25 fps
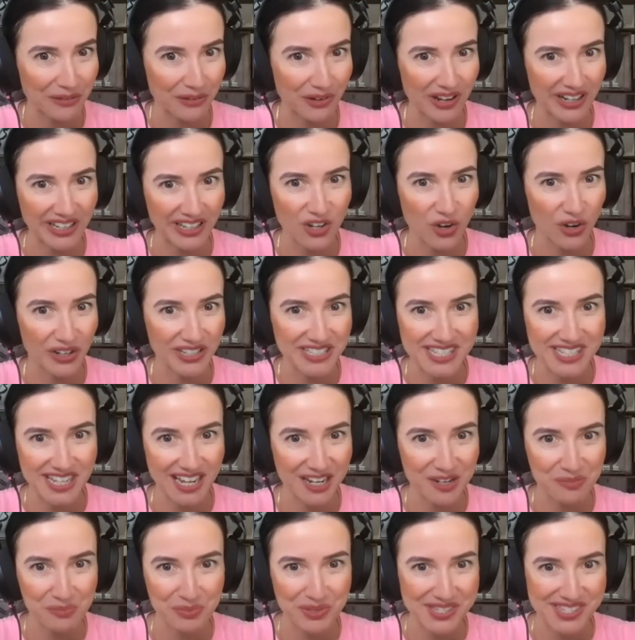like
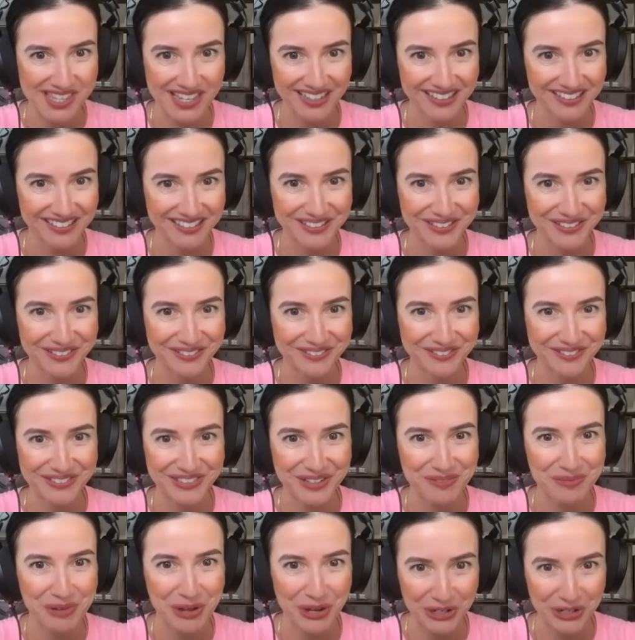98% of
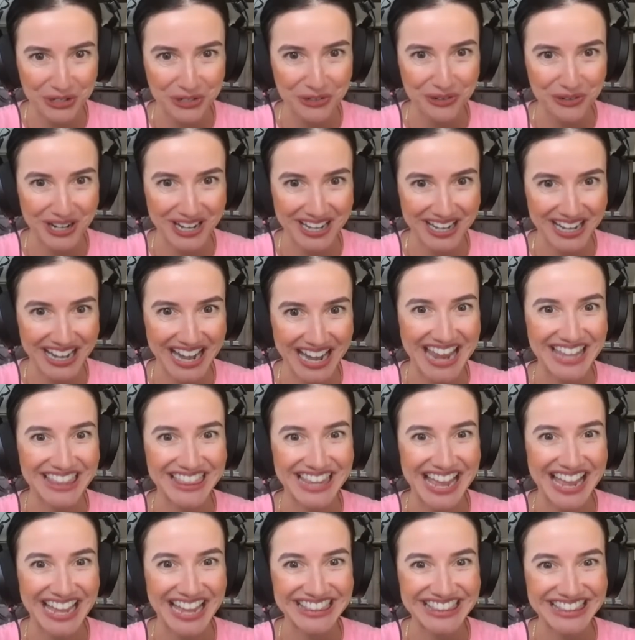the mercury and
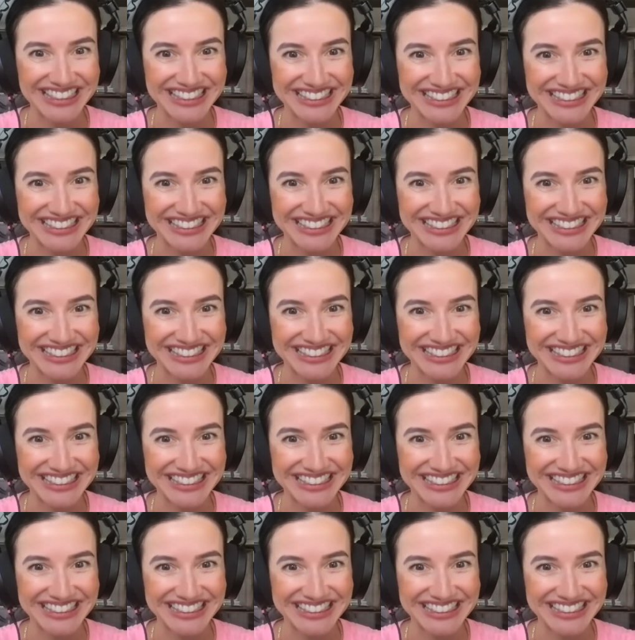and